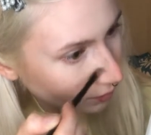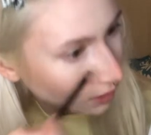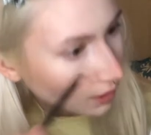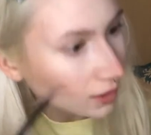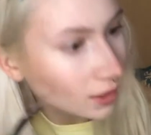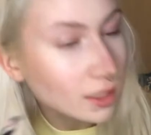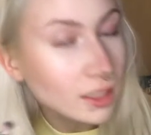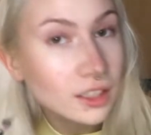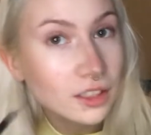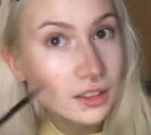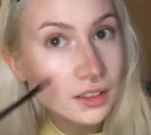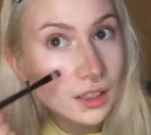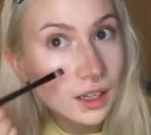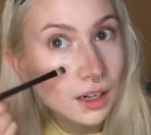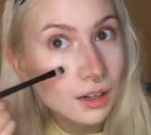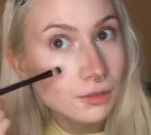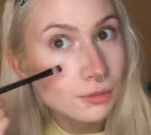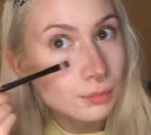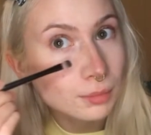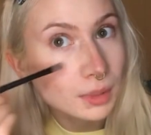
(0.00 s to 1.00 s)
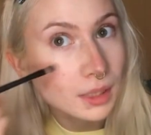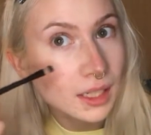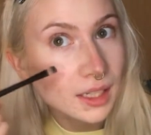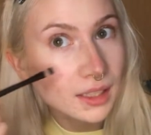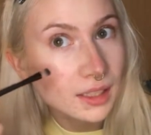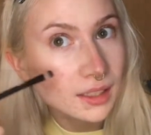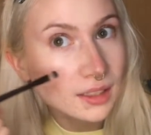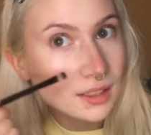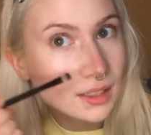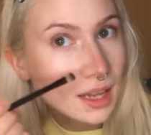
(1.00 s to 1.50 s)
And then I just kind of
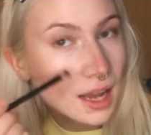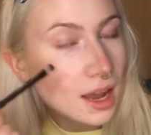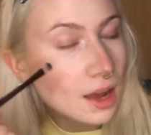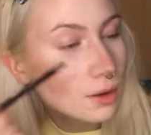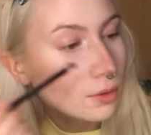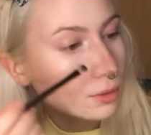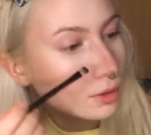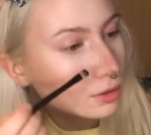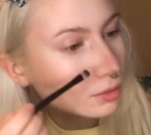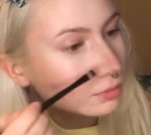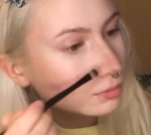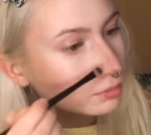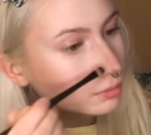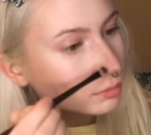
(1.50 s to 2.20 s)
blend it down.